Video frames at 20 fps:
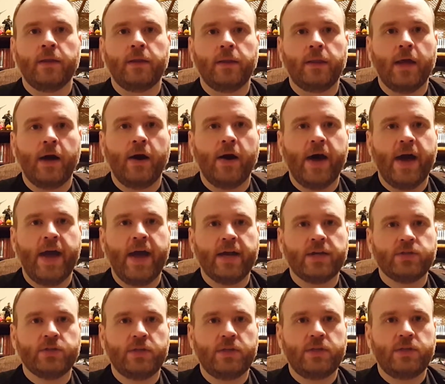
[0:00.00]
Now, I
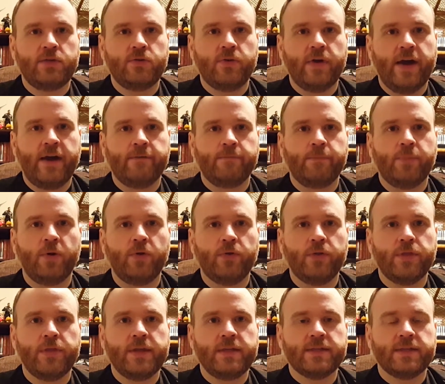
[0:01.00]
actually do have both
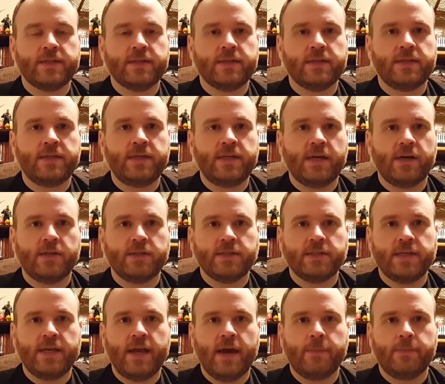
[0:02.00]
of these
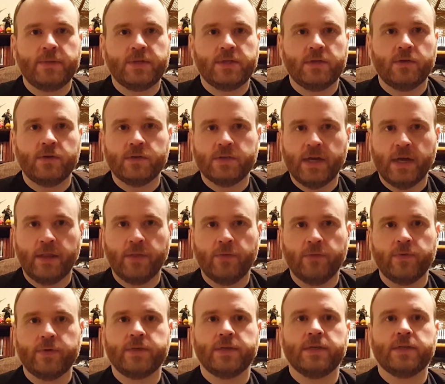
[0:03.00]
DLC episodes on
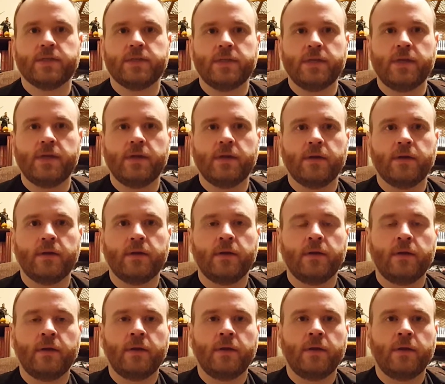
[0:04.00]
360.
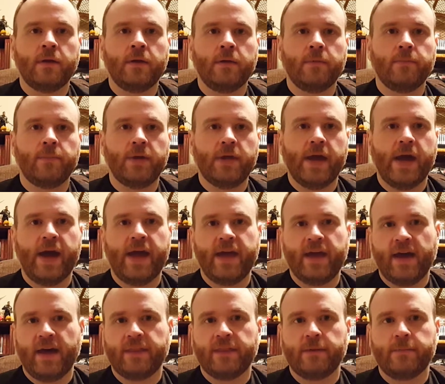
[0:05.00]
But yeah, I
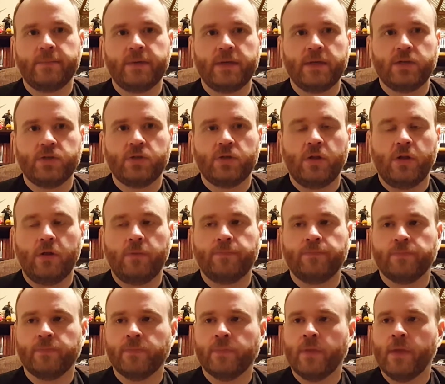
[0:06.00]
got them digital.
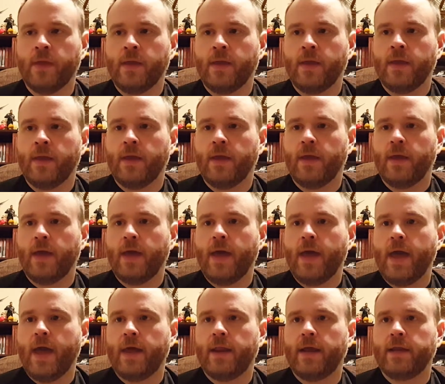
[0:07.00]

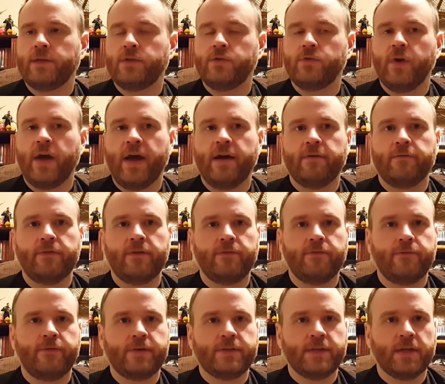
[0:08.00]
And I do have the
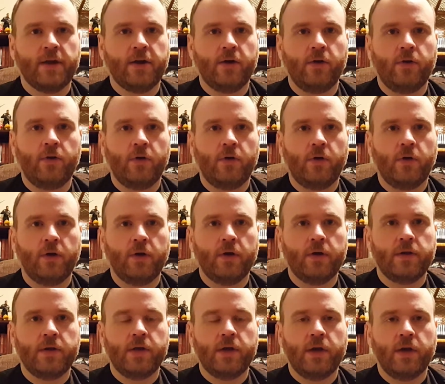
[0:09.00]
physical
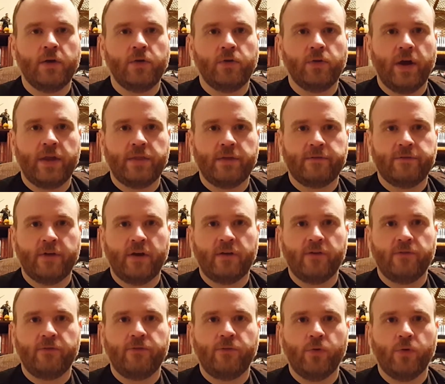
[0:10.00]
Grand Theft
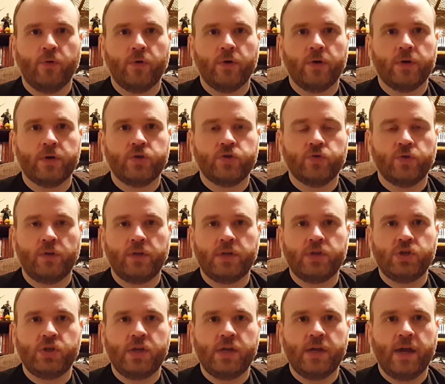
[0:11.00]
Auto 4
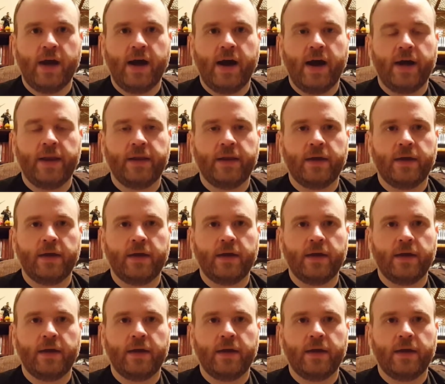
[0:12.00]
trilogy on